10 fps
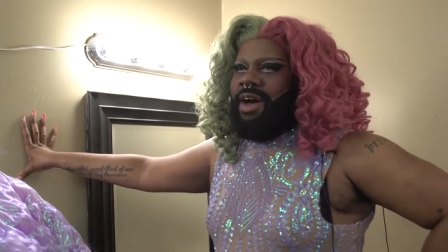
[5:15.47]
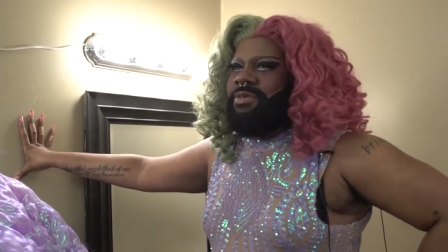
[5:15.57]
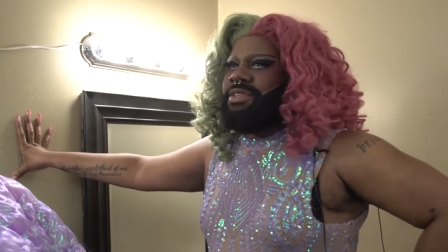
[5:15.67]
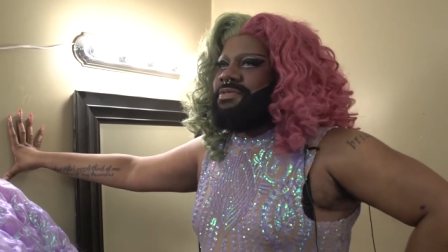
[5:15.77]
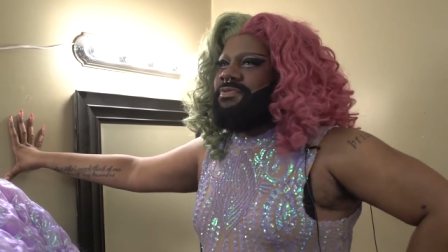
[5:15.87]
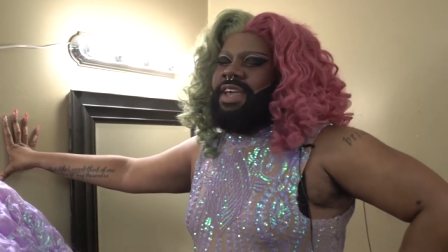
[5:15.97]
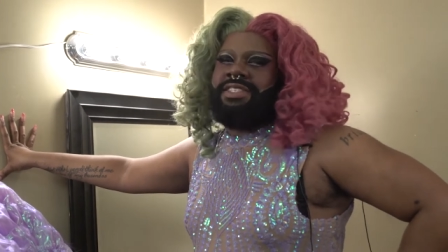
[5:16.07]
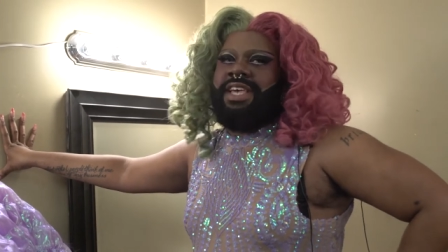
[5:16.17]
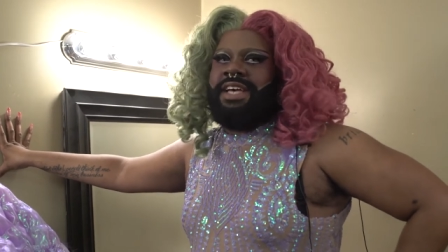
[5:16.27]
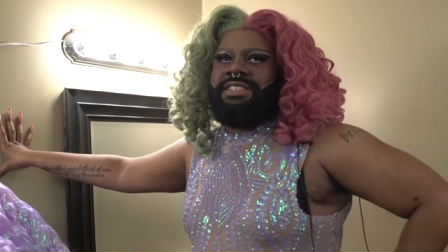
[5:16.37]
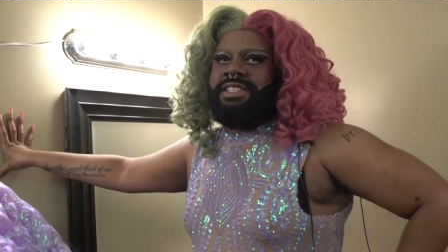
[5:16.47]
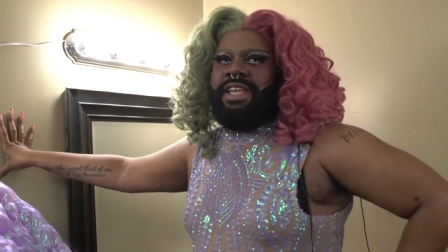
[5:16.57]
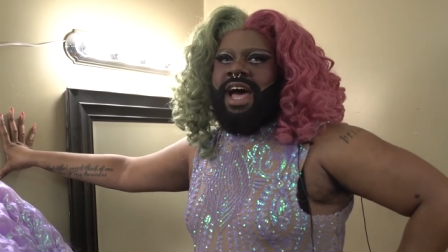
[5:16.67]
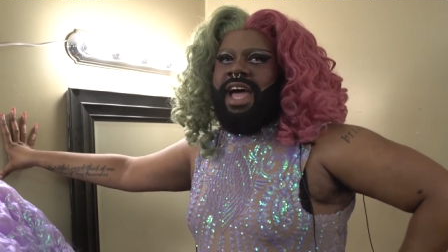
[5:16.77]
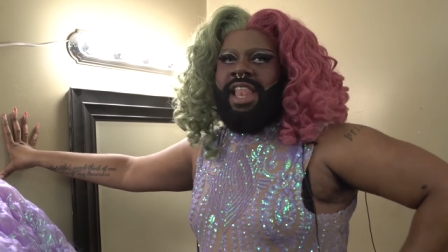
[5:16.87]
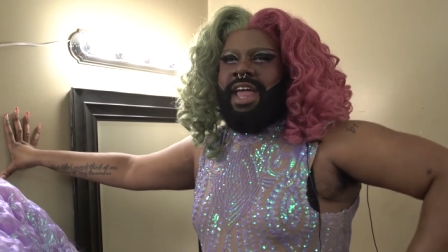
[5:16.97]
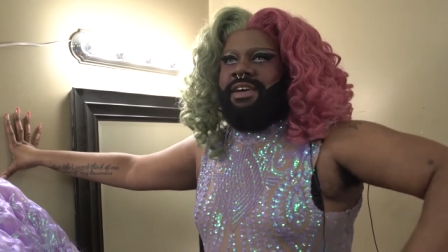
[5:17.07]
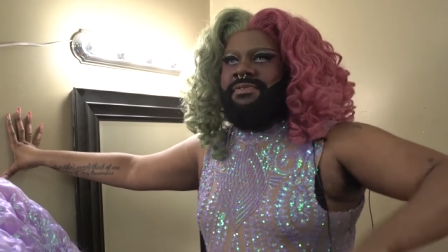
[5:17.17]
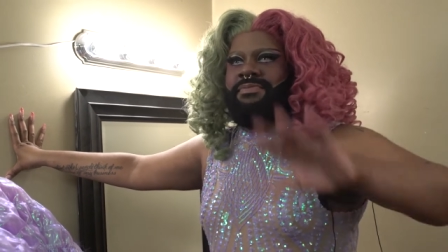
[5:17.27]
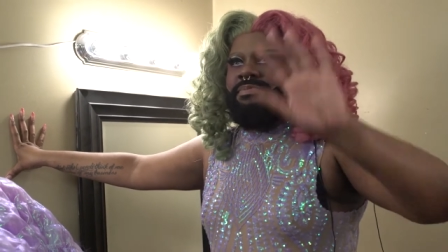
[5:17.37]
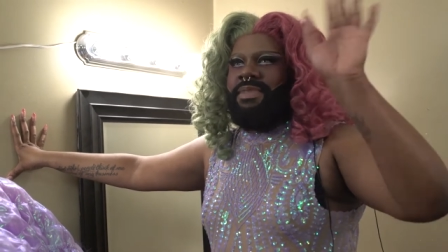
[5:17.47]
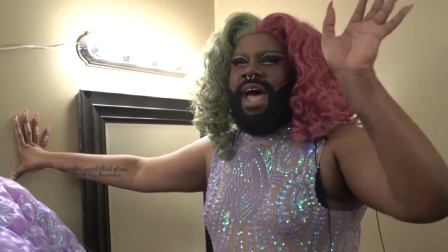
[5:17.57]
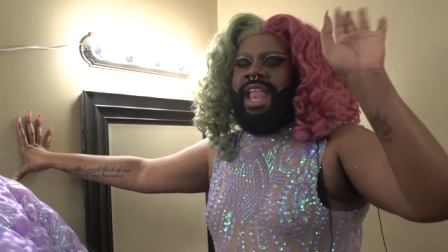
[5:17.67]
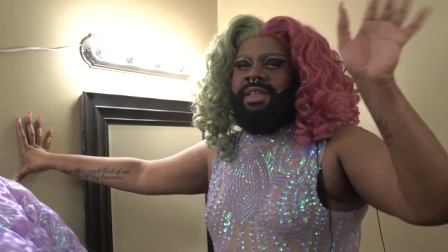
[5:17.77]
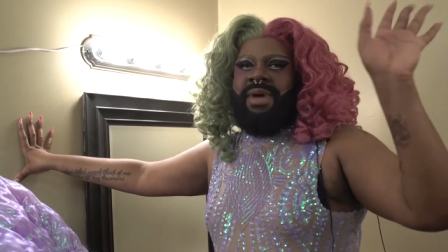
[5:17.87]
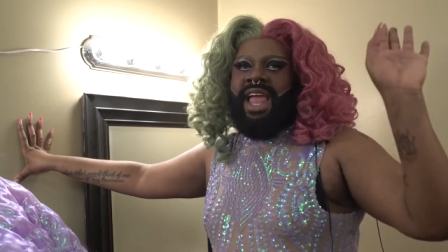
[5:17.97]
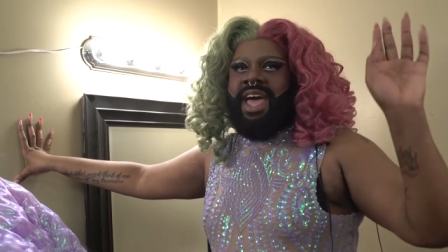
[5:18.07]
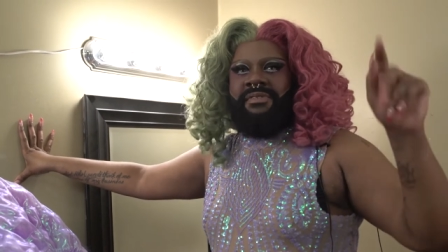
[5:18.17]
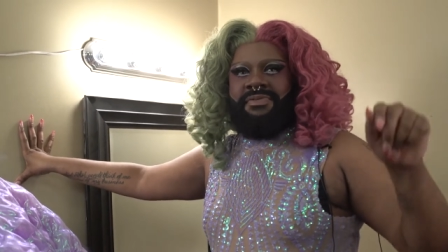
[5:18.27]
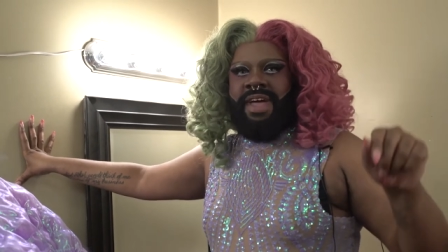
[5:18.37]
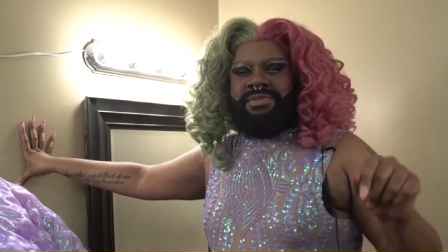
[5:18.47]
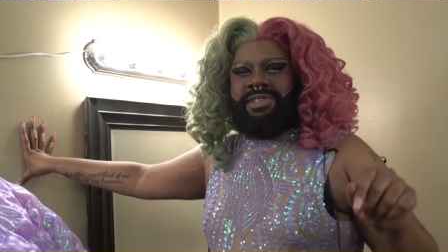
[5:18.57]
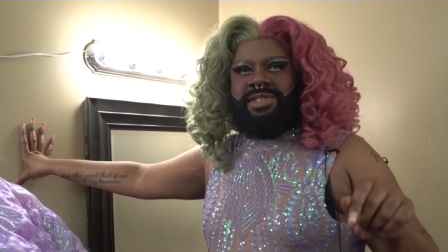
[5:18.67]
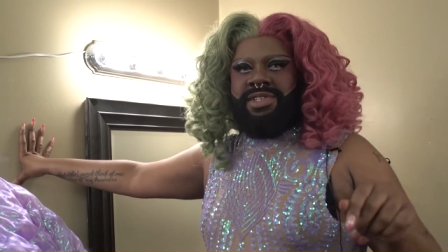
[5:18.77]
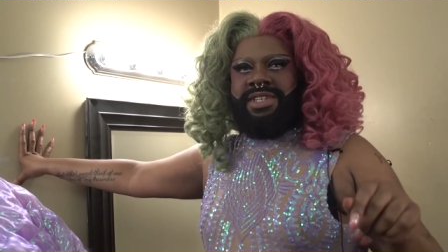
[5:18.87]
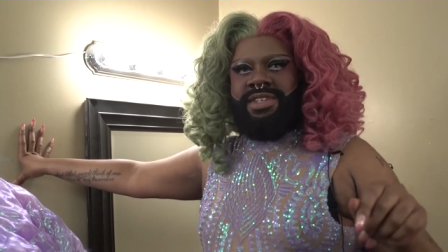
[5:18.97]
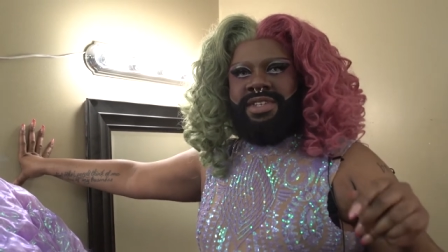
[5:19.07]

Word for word: That was fantastic. The highlight of the highlight of my life. Absolutely. You're